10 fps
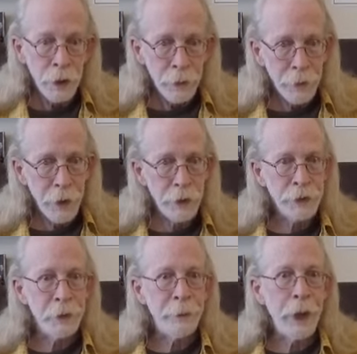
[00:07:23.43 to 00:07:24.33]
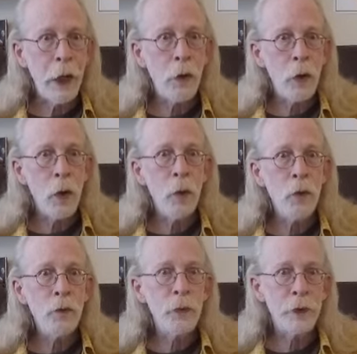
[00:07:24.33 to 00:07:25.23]
there's the power
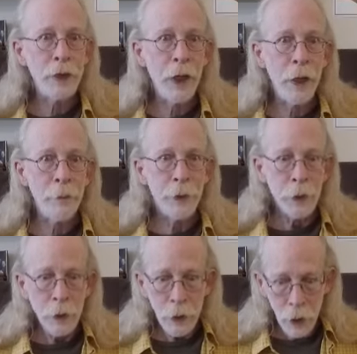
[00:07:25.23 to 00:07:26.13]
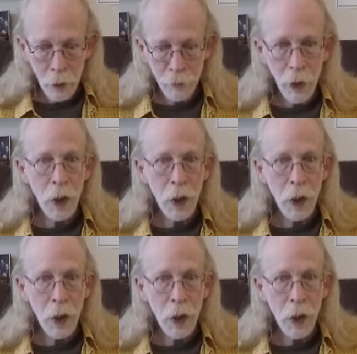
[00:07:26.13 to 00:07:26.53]
over type of,